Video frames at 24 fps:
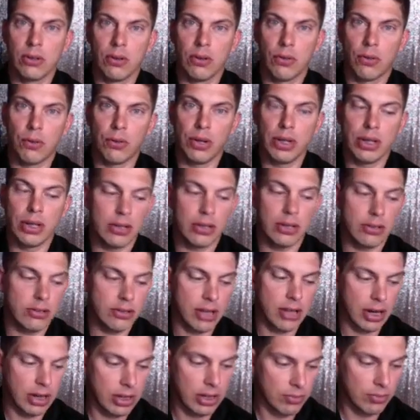3
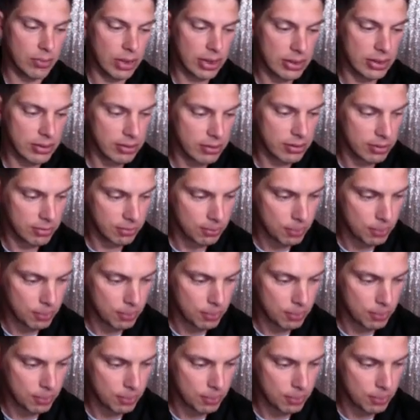consecutive months.